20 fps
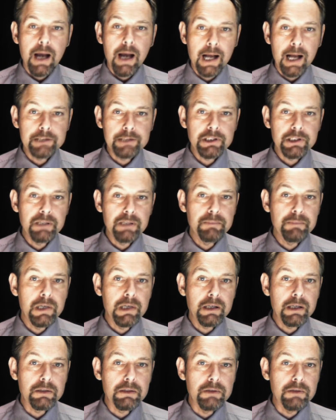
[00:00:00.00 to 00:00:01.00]
Angela
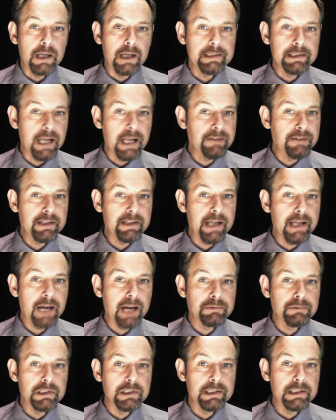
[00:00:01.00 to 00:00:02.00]
Merkel and David
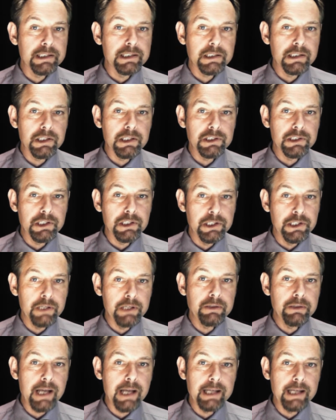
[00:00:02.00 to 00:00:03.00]
Cameron discuss
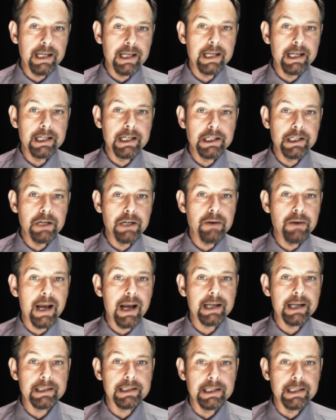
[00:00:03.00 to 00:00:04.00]
UK-EU
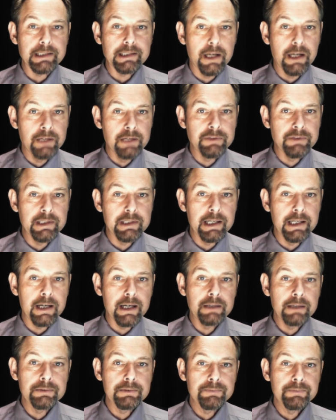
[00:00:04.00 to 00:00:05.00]
exit over
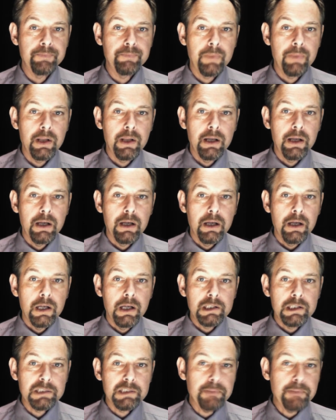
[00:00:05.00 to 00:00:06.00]
dinner.
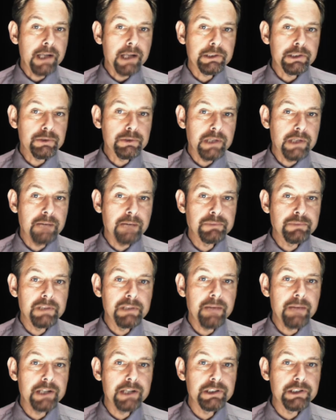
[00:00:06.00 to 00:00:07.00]
Special
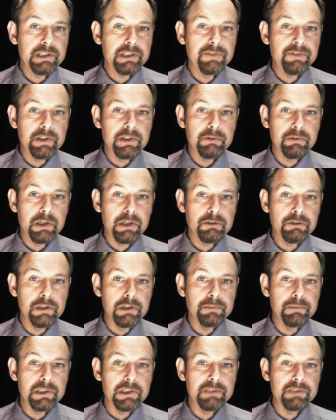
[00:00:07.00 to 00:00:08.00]
temporary measures for the
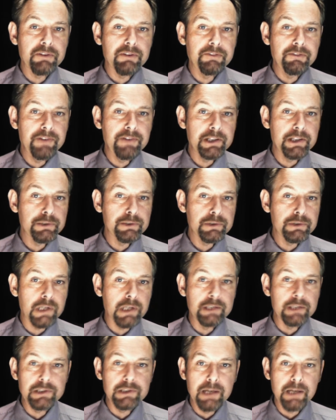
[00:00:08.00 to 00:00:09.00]
recruitment of officials
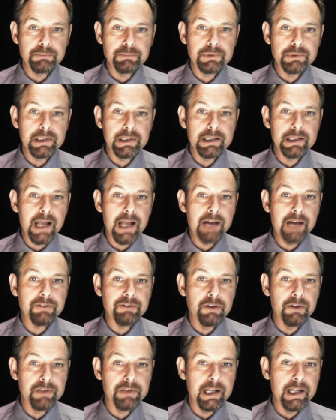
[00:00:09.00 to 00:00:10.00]
and temporary staff
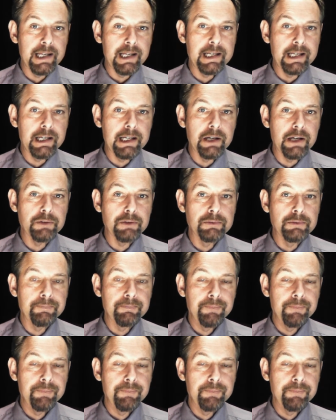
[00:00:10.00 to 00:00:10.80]
of the EU.